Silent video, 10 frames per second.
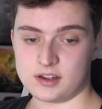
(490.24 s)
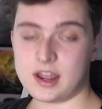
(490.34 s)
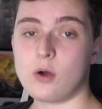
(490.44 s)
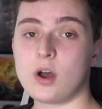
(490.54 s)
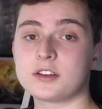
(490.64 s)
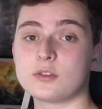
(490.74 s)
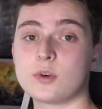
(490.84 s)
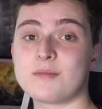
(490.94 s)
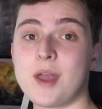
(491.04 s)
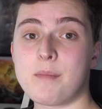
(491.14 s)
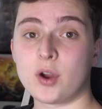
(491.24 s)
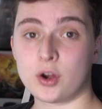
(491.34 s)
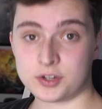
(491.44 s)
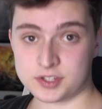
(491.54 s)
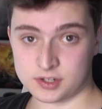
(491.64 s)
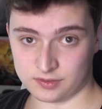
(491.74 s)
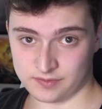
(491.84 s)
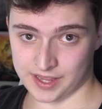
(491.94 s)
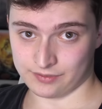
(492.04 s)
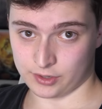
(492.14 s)
Now onto one of my personal
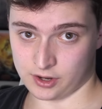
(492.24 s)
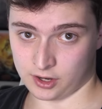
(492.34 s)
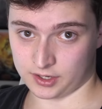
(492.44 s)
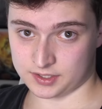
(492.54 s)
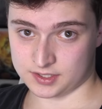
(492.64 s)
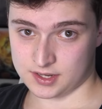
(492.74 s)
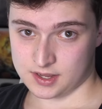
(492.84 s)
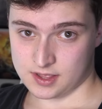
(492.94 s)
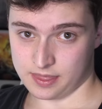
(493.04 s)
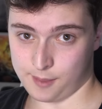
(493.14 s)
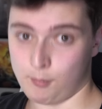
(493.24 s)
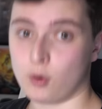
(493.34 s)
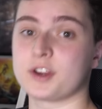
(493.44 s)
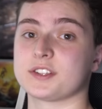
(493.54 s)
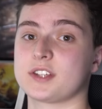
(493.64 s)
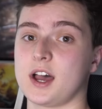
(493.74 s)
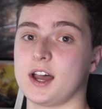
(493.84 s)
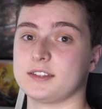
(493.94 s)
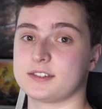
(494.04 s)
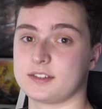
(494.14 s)
favorite arcs, The Mortis
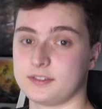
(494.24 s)
Gods.